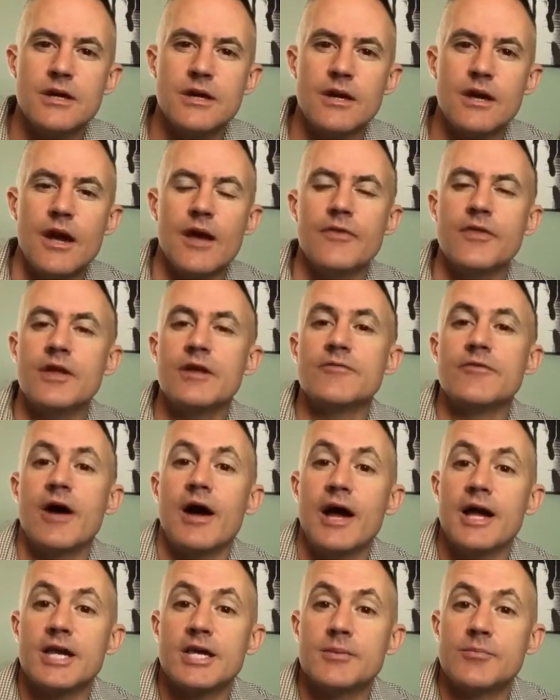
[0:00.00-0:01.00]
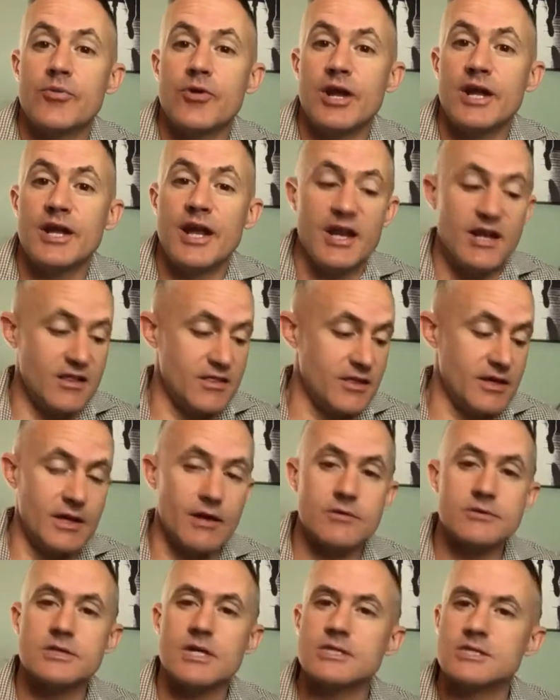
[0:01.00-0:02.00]
And then if I can bring in anything
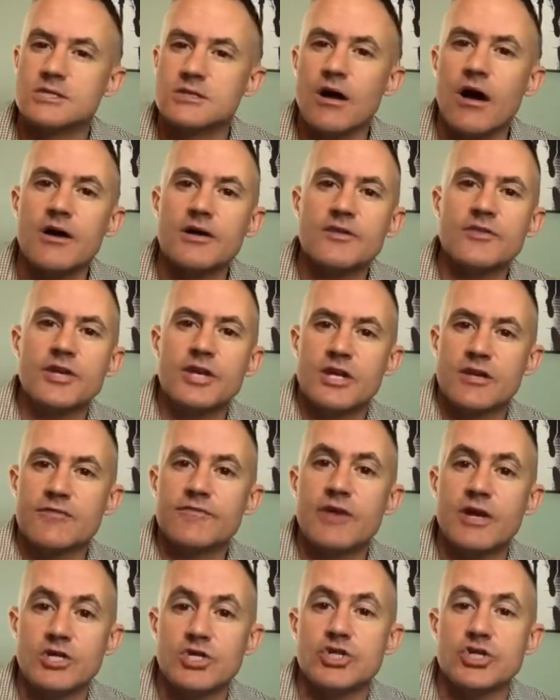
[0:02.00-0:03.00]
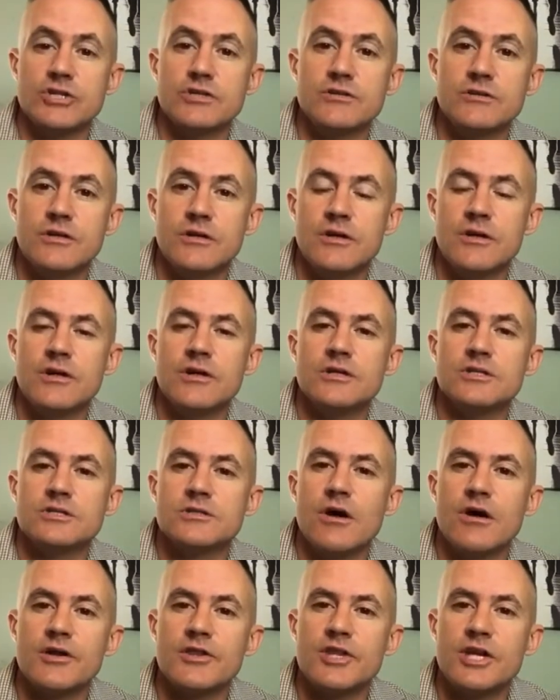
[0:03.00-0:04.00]
else that's not in the convention, it's
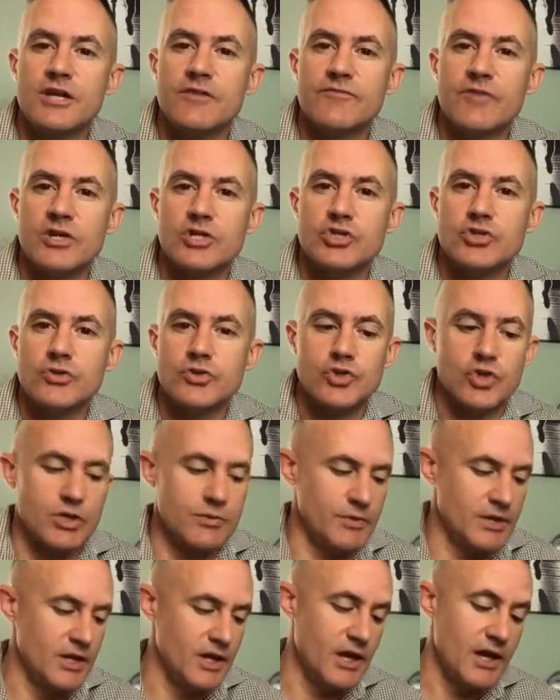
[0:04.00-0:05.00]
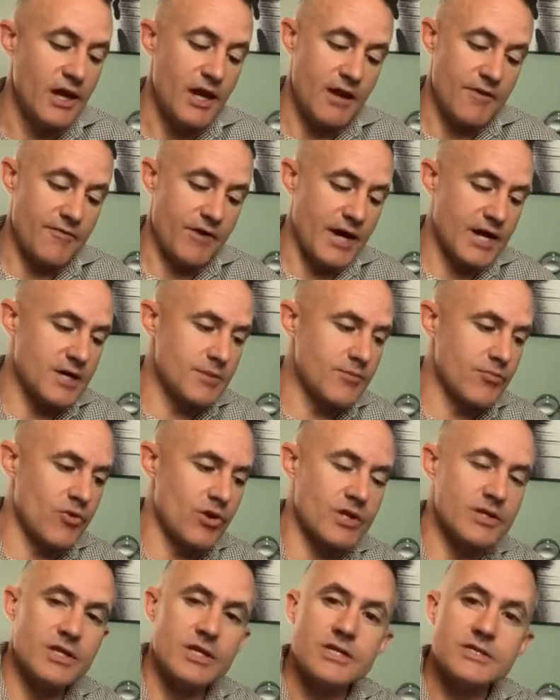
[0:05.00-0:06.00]
not in the conventional treatment, if I can
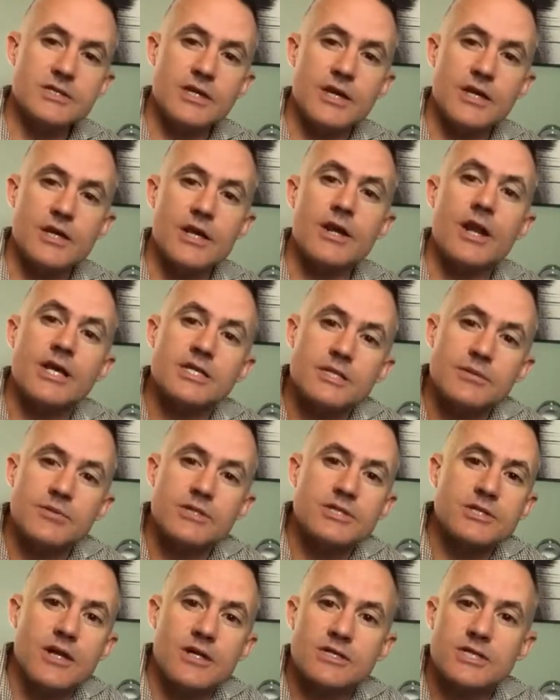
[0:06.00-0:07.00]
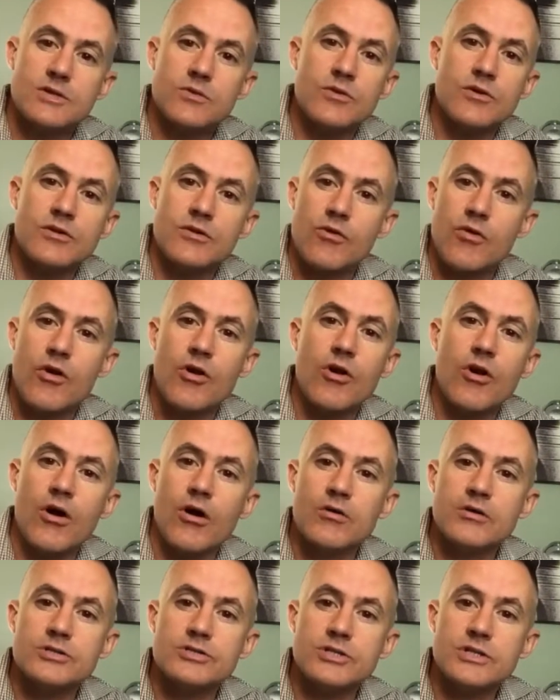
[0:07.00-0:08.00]
bring these in, and as I'm discussing with your
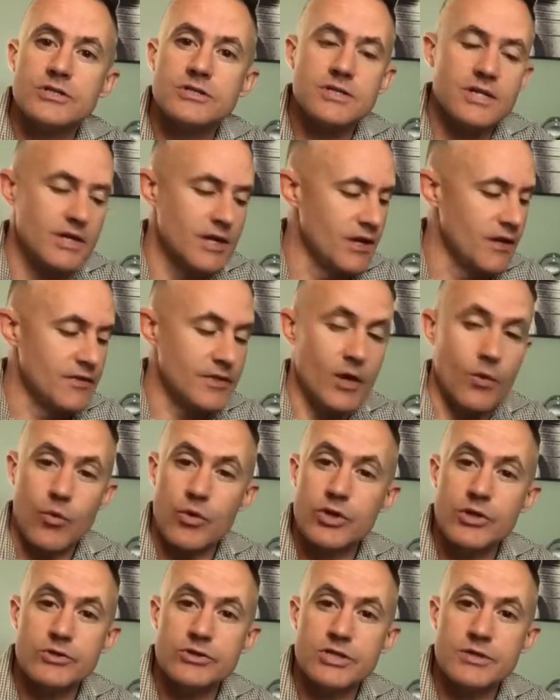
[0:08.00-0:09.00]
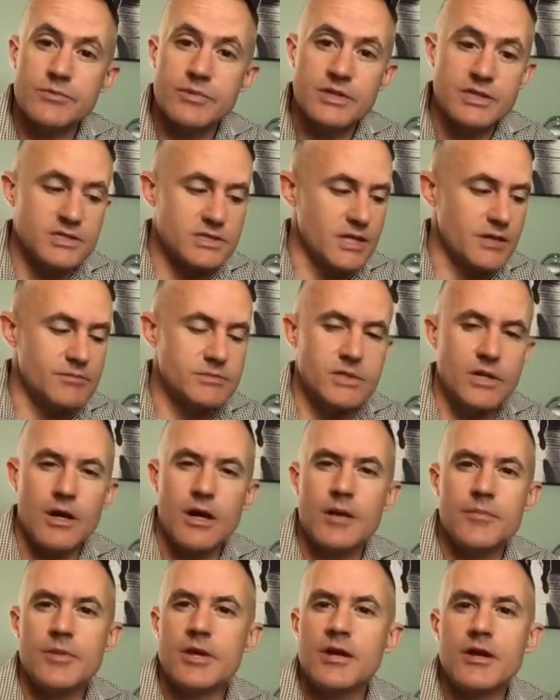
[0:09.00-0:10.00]
oncologist, that we're using them at the same
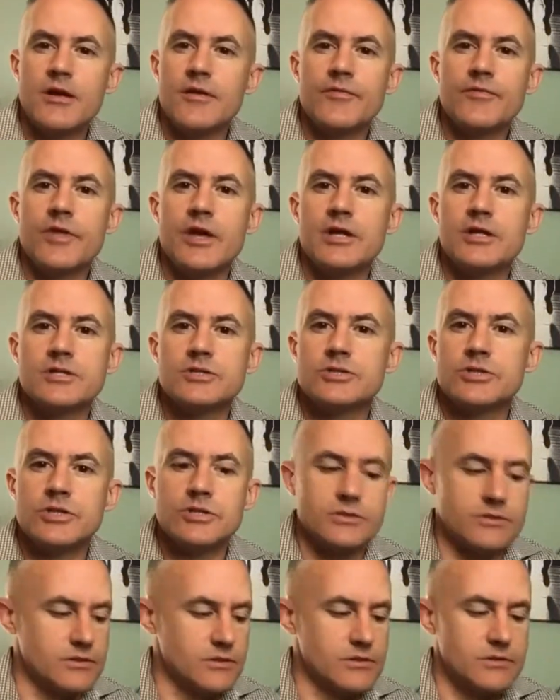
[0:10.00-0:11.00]
time, then it's just